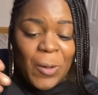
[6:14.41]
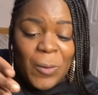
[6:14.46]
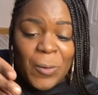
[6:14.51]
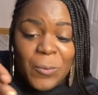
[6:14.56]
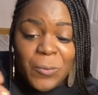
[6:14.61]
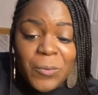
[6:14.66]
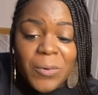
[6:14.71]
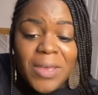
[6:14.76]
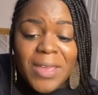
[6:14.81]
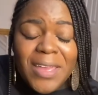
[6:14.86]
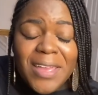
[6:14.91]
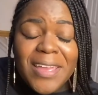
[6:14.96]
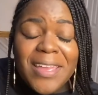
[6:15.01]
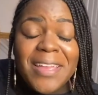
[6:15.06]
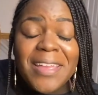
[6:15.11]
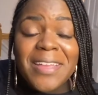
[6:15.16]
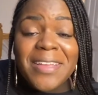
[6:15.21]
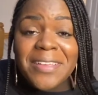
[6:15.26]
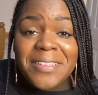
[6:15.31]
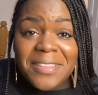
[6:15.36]

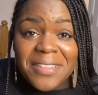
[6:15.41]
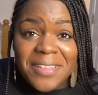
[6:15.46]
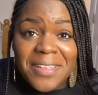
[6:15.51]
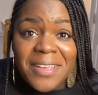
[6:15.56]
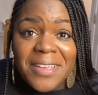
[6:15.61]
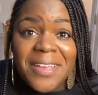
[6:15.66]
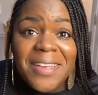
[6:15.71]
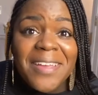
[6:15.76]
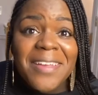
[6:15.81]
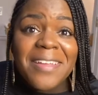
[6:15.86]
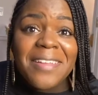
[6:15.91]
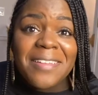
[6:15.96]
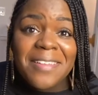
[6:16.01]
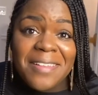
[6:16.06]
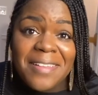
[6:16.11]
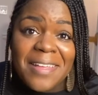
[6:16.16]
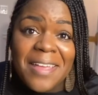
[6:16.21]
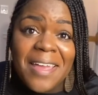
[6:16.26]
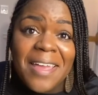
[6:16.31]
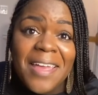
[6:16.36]
We did
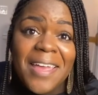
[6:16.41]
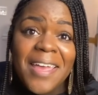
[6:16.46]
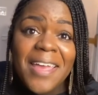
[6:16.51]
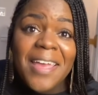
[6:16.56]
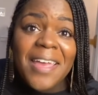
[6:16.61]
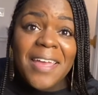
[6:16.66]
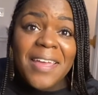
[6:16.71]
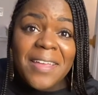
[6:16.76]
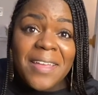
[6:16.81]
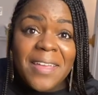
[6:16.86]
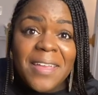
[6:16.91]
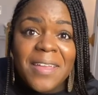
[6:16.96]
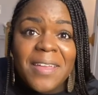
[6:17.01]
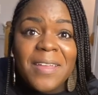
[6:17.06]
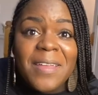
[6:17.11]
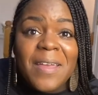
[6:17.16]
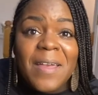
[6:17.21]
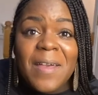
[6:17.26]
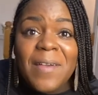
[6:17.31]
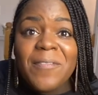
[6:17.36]
that. Kick
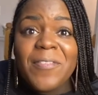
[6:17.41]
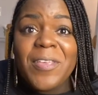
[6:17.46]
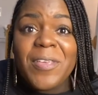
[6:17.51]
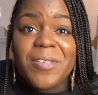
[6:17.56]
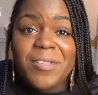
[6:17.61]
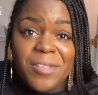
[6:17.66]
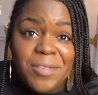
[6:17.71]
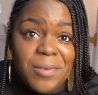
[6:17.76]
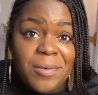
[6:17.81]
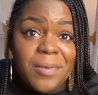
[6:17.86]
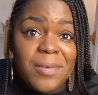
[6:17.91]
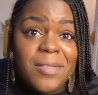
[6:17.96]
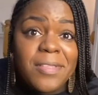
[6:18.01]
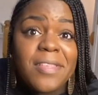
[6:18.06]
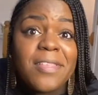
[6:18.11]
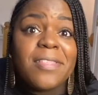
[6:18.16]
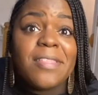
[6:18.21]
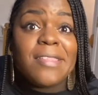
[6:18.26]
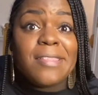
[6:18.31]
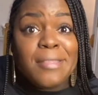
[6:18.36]
off your shoes,
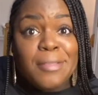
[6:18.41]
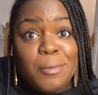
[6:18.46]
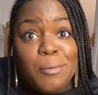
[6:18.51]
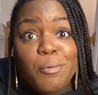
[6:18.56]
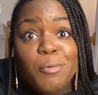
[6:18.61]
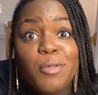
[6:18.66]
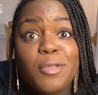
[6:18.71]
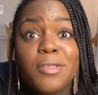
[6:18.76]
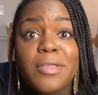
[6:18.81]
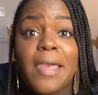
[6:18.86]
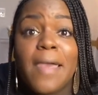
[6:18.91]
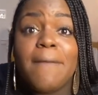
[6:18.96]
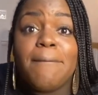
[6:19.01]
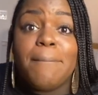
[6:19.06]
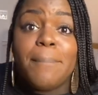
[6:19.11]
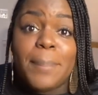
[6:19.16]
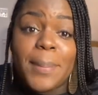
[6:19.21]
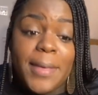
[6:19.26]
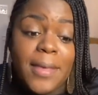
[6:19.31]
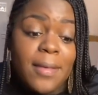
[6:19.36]
it's a sous
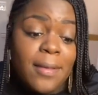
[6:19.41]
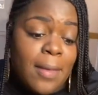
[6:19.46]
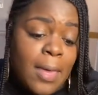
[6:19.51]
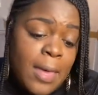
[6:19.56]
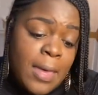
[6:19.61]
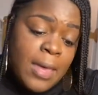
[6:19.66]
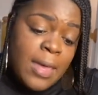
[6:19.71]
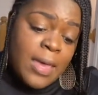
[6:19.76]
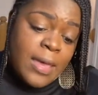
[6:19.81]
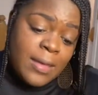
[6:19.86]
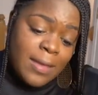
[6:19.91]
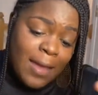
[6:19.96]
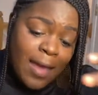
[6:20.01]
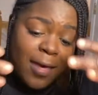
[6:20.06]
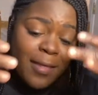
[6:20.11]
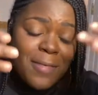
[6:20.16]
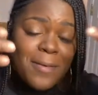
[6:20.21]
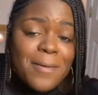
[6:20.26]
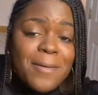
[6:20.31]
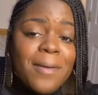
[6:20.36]
chef beat.
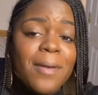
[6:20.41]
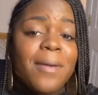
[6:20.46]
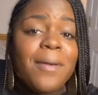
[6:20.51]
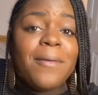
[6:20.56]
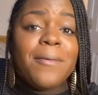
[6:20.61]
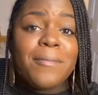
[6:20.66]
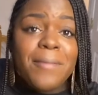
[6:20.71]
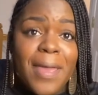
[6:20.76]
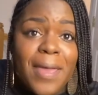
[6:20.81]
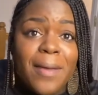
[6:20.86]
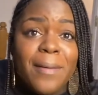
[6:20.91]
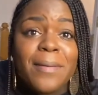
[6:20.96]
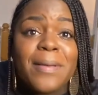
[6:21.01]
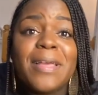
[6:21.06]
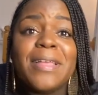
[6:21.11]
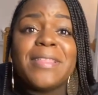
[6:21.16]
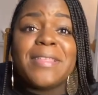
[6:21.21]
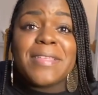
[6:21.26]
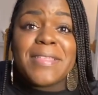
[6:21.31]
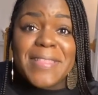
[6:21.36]
Gather around
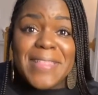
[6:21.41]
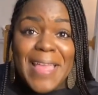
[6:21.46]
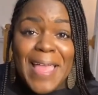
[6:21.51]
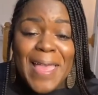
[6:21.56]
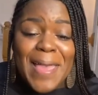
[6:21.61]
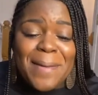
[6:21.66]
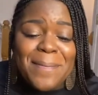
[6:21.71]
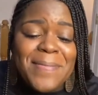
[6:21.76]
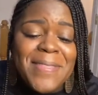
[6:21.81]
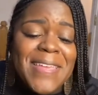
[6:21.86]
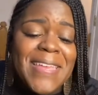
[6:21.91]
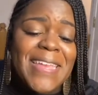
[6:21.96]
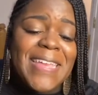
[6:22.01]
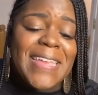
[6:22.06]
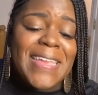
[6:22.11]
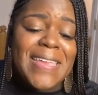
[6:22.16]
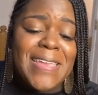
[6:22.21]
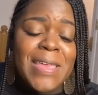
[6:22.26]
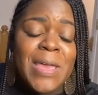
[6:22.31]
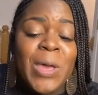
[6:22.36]
cause it's time to
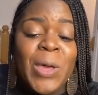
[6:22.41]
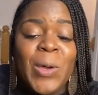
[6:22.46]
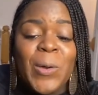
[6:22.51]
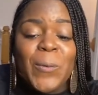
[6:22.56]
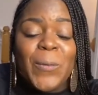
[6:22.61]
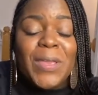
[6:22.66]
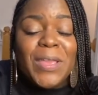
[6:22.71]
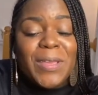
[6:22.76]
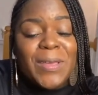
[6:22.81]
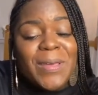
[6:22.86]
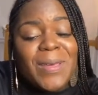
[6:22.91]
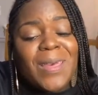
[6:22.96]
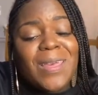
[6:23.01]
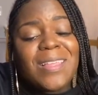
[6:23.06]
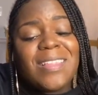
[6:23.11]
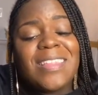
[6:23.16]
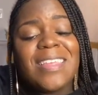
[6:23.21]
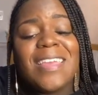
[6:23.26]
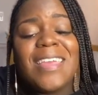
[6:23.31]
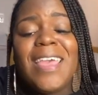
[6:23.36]
eat. We
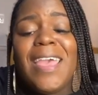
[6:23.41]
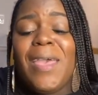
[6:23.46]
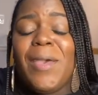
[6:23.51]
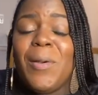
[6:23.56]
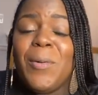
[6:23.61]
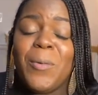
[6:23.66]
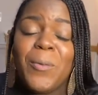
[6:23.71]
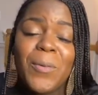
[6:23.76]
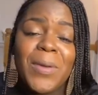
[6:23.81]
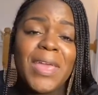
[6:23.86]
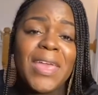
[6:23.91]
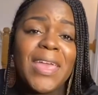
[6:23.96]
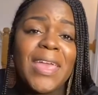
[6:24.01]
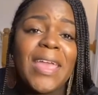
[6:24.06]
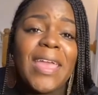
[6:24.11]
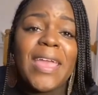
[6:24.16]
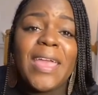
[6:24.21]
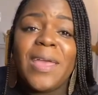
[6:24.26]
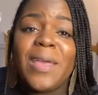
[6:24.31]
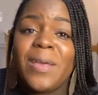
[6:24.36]
cooked it,
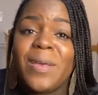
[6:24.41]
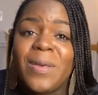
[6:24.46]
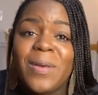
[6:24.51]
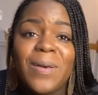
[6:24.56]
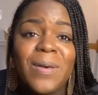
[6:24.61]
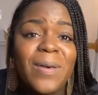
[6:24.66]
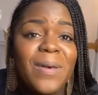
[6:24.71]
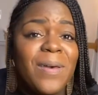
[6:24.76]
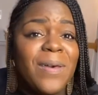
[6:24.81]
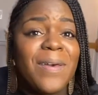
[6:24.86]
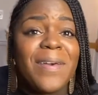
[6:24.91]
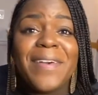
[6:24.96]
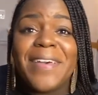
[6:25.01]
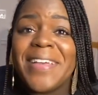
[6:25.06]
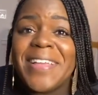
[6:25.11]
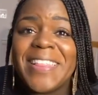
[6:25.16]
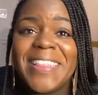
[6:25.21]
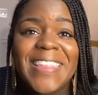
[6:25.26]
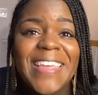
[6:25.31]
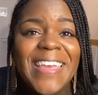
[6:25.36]
we
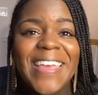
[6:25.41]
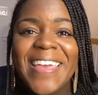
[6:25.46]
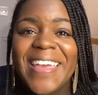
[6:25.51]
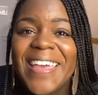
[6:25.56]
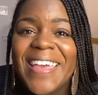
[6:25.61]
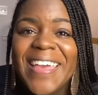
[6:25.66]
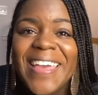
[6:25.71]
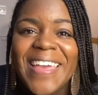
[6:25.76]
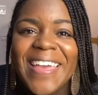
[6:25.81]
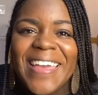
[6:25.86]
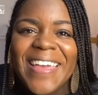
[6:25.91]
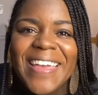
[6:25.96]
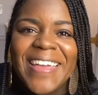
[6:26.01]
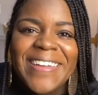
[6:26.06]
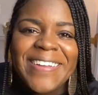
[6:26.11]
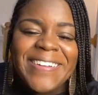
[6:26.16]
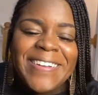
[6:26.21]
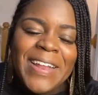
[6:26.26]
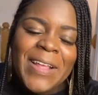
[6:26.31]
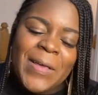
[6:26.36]
cooked
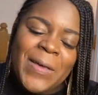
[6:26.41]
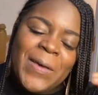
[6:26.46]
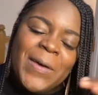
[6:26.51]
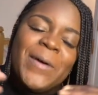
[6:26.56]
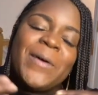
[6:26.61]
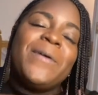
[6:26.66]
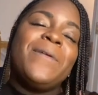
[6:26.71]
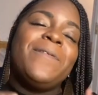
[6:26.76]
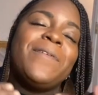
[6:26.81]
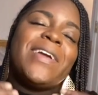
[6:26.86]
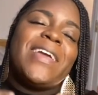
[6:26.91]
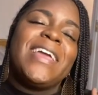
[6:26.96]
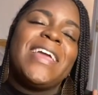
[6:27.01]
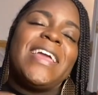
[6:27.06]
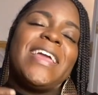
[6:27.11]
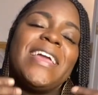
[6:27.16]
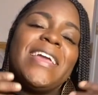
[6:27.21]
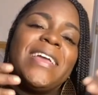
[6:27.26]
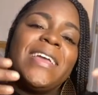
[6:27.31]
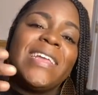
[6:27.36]
it,
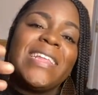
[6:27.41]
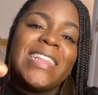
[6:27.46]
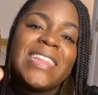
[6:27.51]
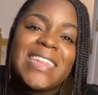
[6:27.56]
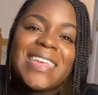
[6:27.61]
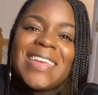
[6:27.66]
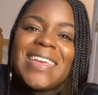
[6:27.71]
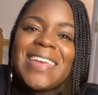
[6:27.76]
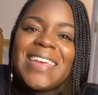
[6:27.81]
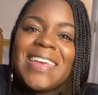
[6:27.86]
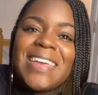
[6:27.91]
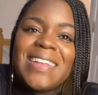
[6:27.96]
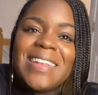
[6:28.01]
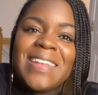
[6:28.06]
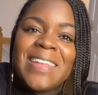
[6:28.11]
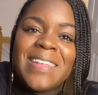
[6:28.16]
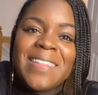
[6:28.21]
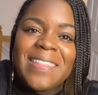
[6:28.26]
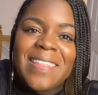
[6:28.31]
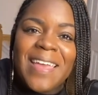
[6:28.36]
we did
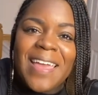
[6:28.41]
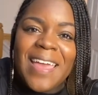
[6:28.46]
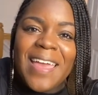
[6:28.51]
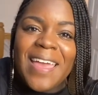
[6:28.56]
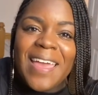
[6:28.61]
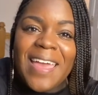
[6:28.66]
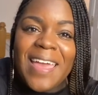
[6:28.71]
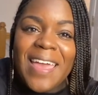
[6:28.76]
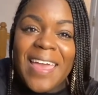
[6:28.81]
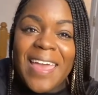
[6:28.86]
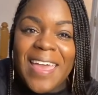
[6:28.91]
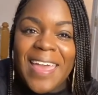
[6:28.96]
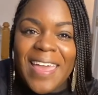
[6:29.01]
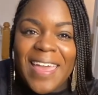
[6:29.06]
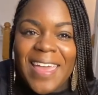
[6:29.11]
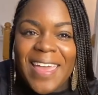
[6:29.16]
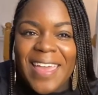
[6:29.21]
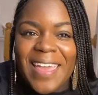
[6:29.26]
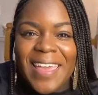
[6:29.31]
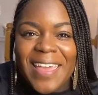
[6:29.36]

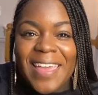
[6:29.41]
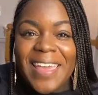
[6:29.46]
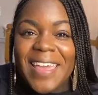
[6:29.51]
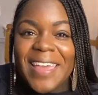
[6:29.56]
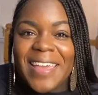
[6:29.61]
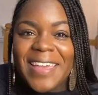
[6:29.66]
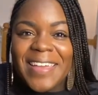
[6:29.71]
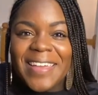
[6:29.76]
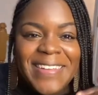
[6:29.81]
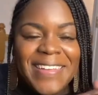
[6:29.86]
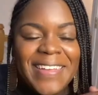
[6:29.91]
that.